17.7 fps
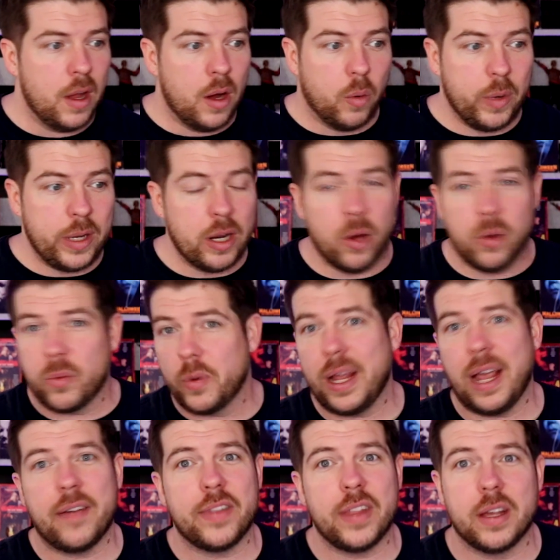We know that
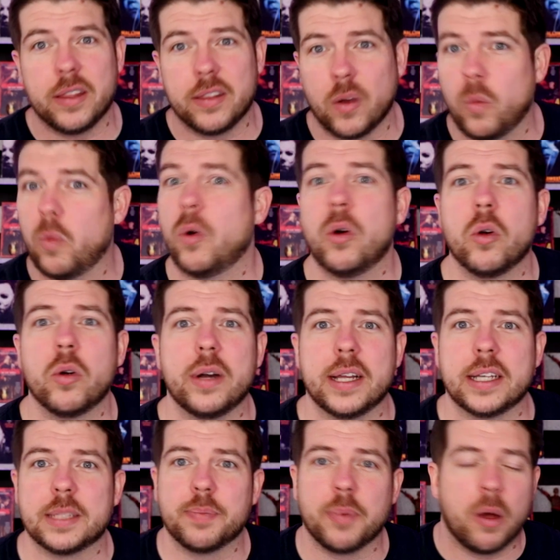we have the war and
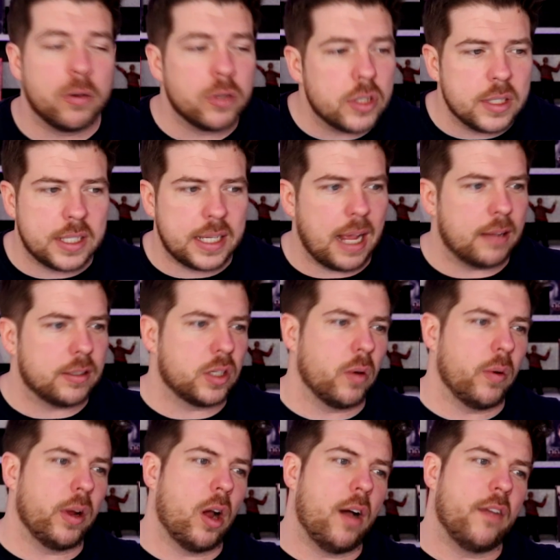explosion sounds
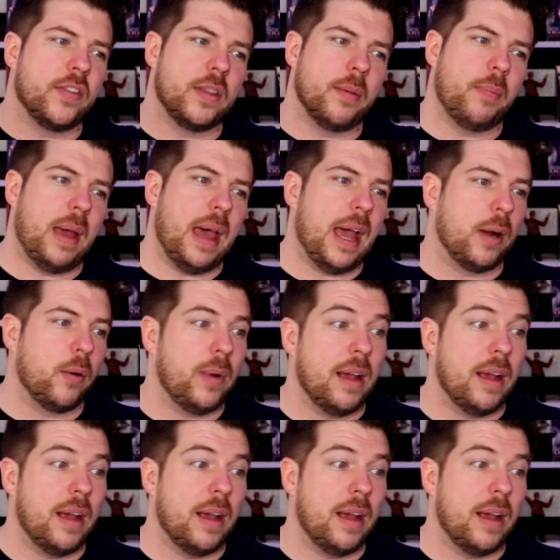going off in the back.